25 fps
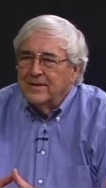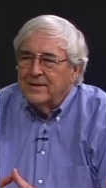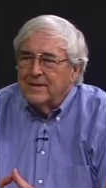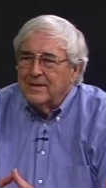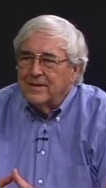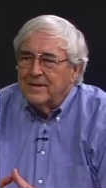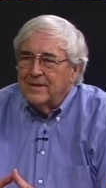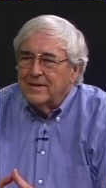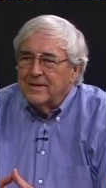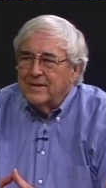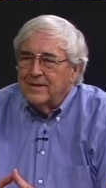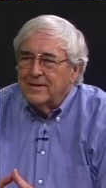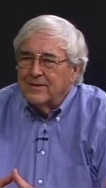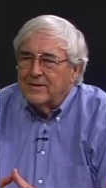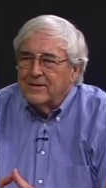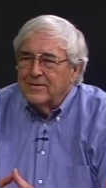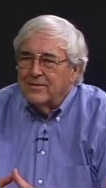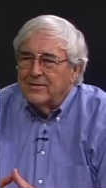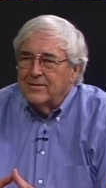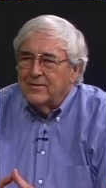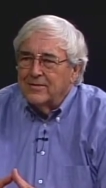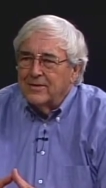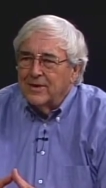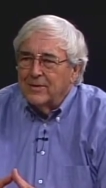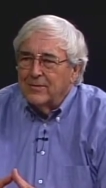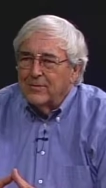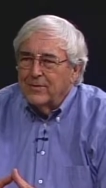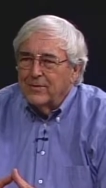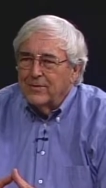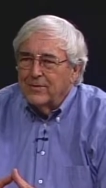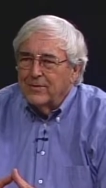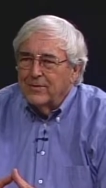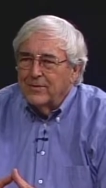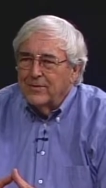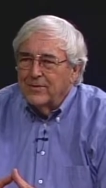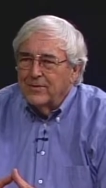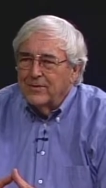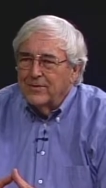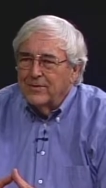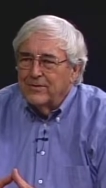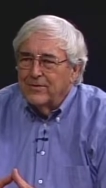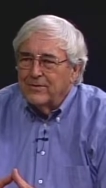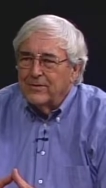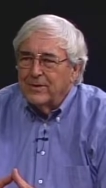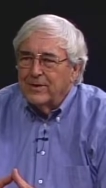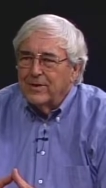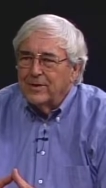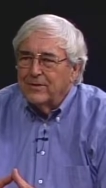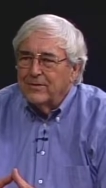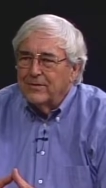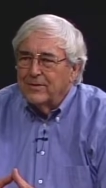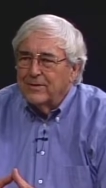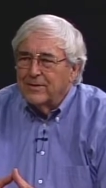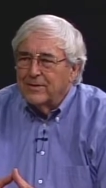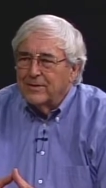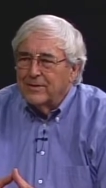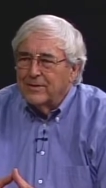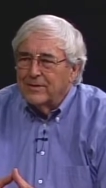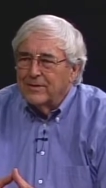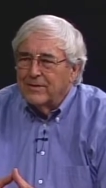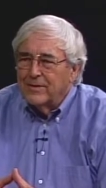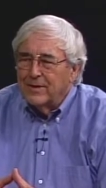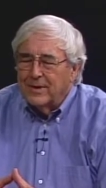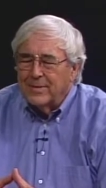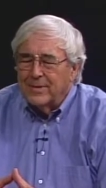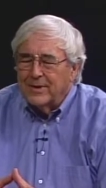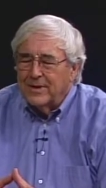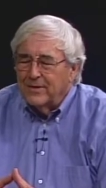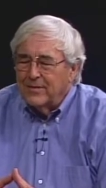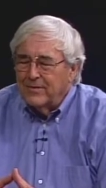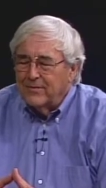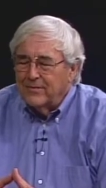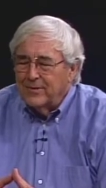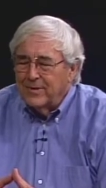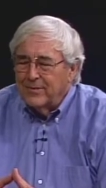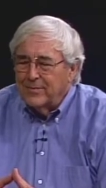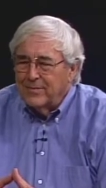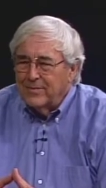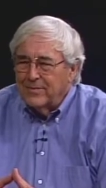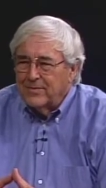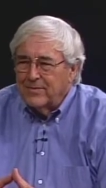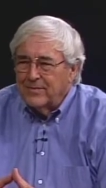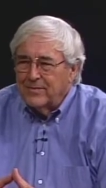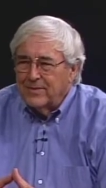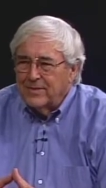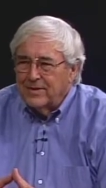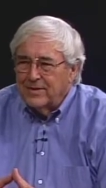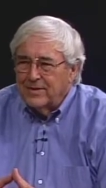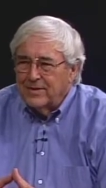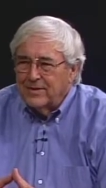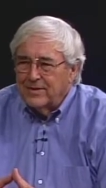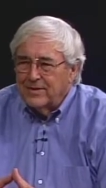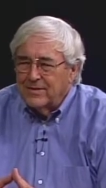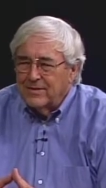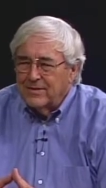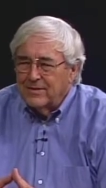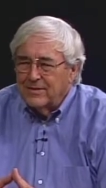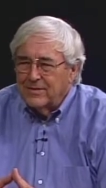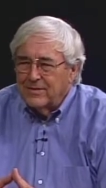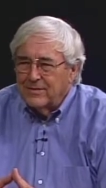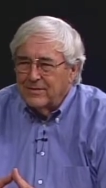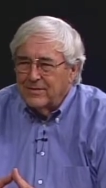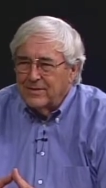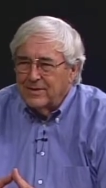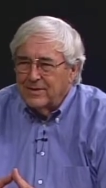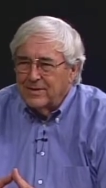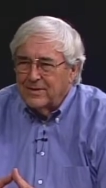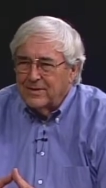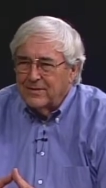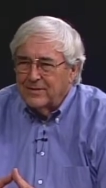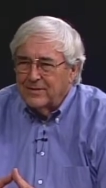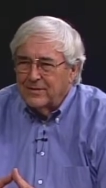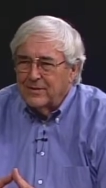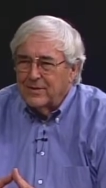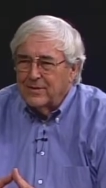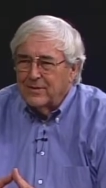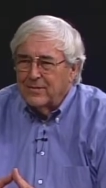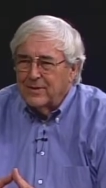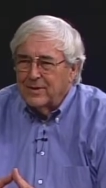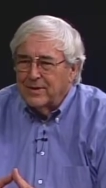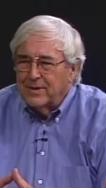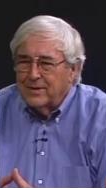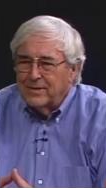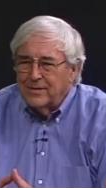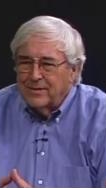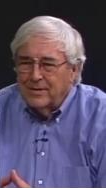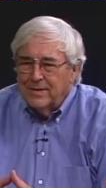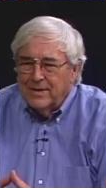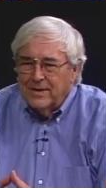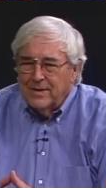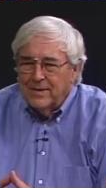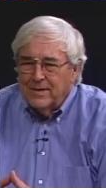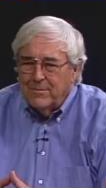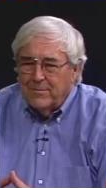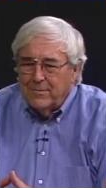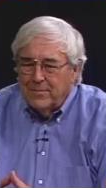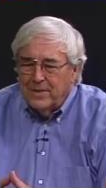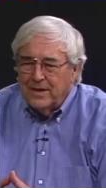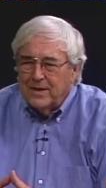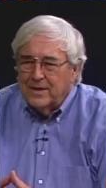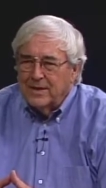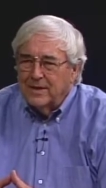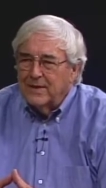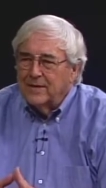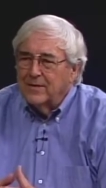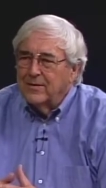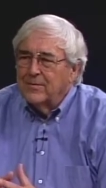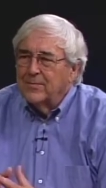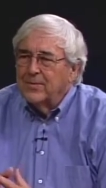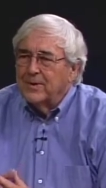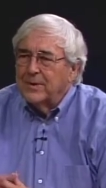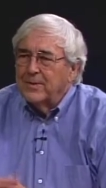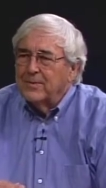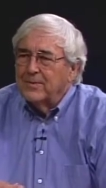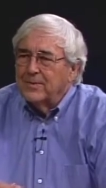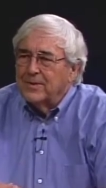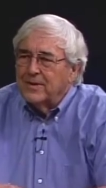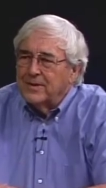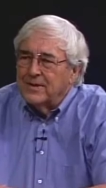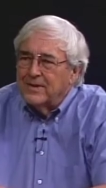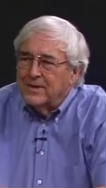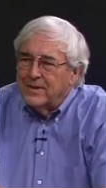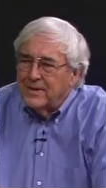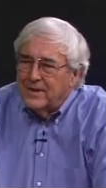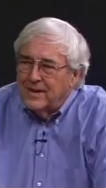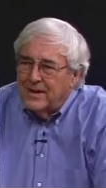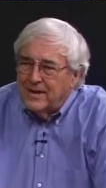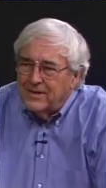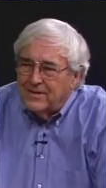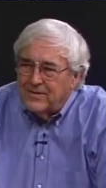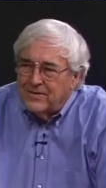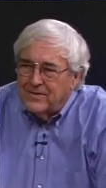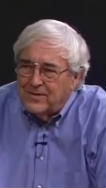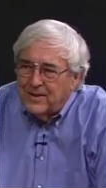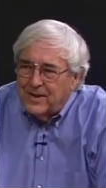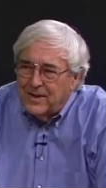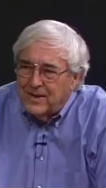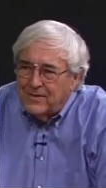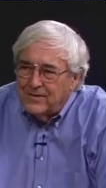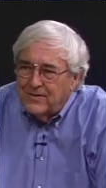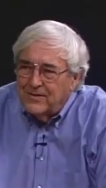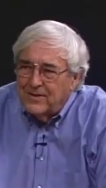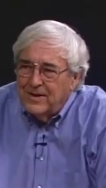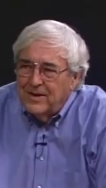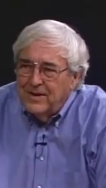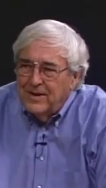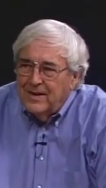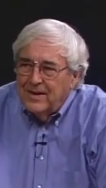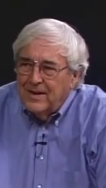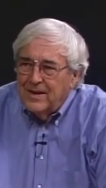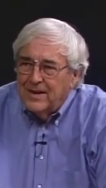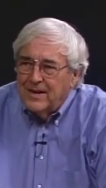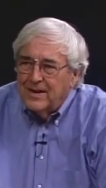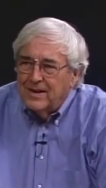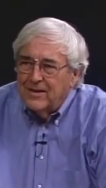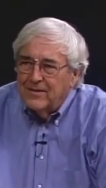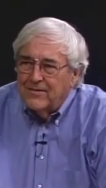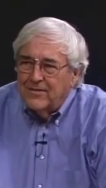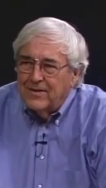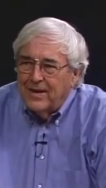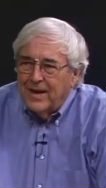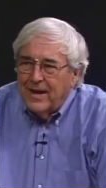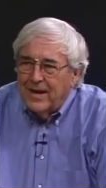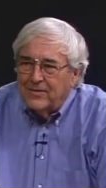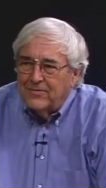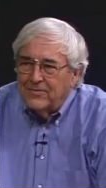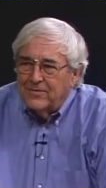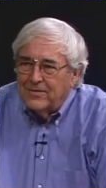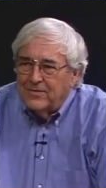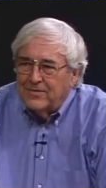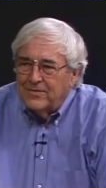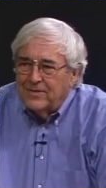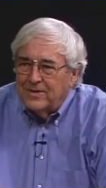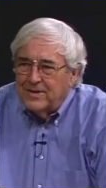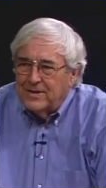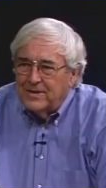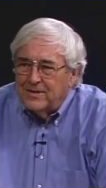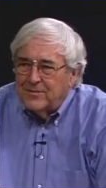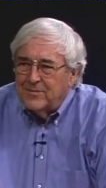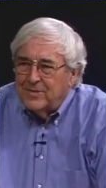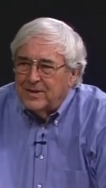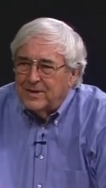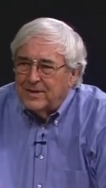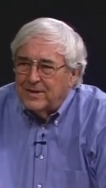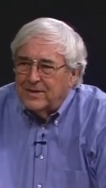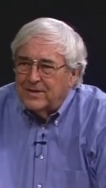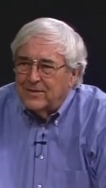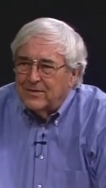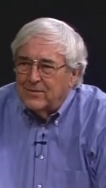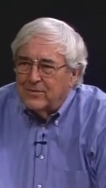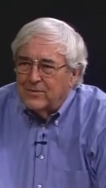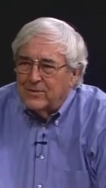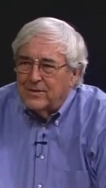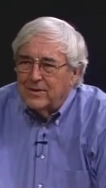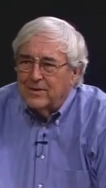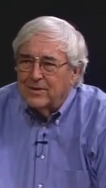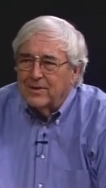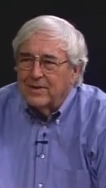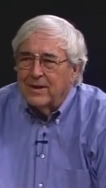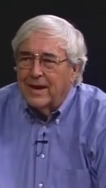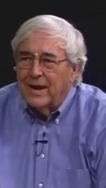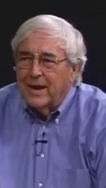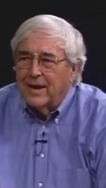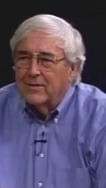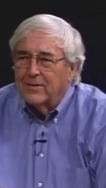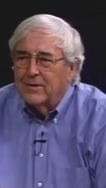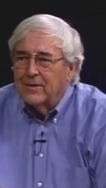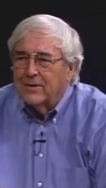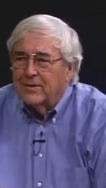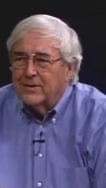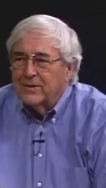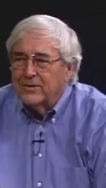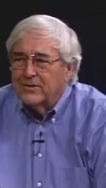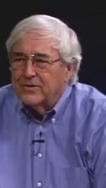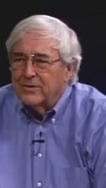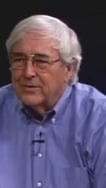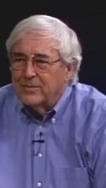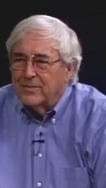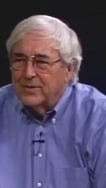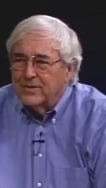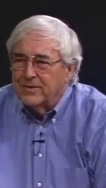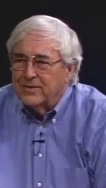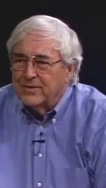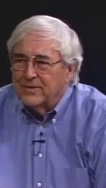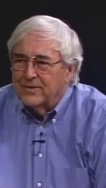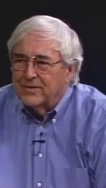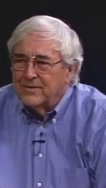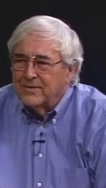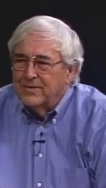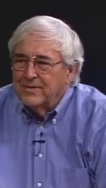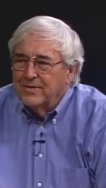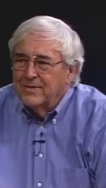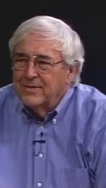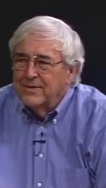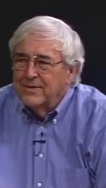uh, there were 300 and, I mean, three, three, three, 31 million people in the United States, and of that, 15 million were in the agriculture business,